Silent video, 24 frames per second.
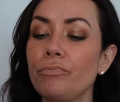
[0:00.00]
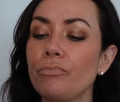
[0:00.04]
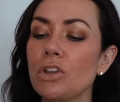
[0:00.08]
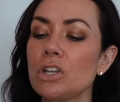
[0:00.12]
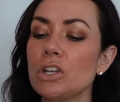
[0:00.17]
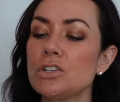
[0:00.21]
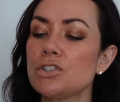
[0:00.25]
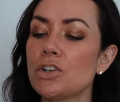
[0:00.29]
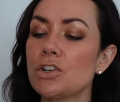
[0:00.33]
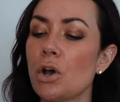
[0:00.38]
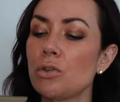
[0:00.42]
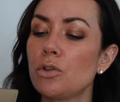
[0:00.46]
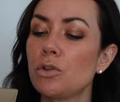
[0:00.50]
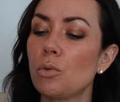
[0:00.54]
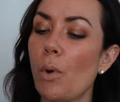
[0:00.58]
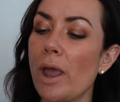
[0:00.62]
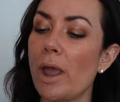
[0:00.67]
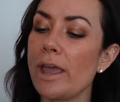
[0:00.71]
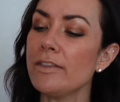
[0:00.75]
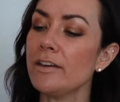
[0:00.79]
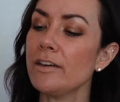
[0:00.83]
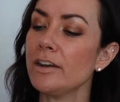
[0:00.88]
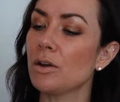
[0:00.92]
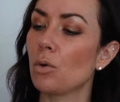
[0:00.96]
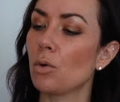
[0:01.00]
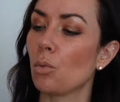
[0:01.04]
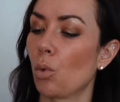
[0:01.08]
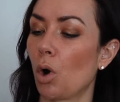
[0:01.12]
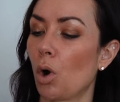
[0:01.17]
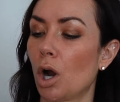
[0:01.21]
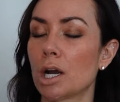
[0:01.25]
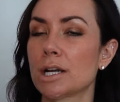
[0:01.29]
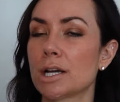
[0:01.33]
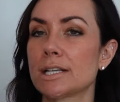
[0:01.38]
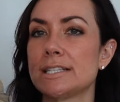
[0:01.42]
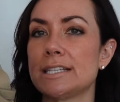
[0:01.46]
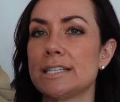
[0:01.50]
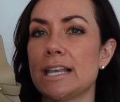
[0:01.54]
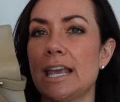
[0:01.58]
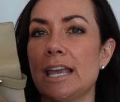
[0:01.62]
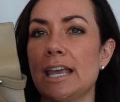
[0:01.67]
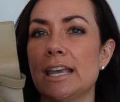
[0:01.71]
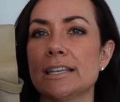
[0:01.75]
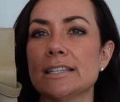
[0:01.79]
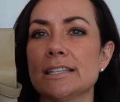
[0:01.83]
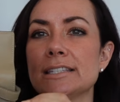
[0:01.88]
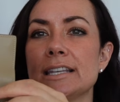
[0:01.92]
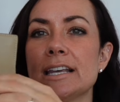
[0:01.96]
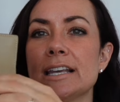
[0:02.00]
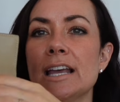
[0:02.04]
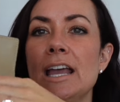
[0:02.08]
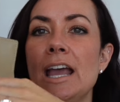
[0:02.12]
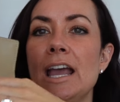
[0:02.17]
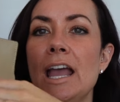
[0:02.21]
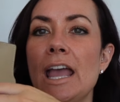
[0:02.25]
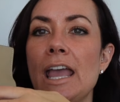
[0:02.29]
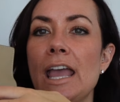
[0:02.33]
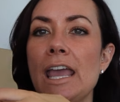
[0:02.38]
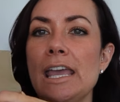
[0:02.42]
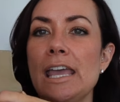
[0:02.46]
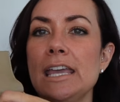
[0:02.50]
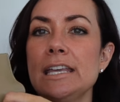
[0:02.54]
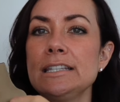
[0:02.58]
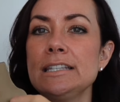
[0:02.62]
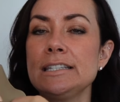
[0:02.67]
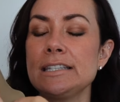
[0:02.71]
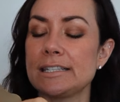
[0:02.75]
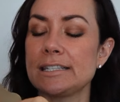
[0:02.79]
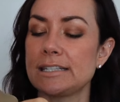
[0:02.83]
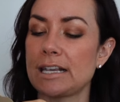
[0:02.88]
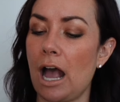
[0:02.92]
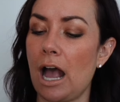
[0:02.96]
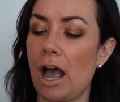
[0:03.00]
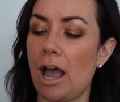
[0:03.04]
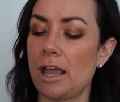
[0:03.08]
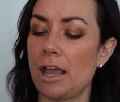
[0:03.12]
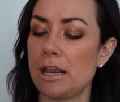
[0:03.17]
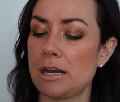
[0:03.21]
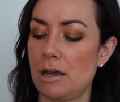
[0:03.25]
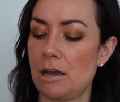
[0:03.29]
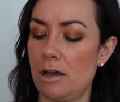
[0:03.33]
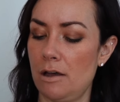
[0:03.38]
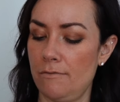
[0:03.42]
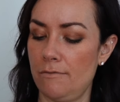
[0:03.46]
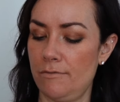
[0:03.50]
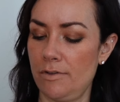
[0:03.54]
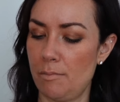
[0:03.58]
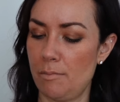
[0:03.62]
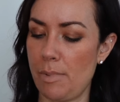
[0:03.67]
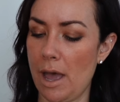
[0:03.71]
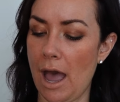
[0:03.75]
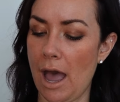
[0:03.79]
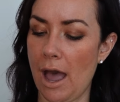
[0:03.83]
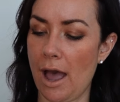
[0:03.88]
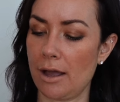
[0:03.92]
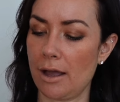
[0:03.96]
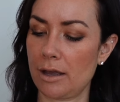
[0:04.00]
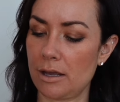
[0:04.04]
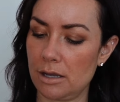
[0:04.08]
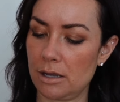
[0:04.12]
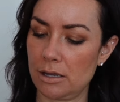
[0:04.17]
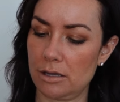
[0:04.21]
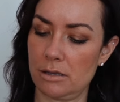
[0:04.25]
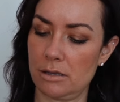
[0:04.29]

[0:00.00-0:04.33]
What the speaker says: So the way that it works is inside of the bag,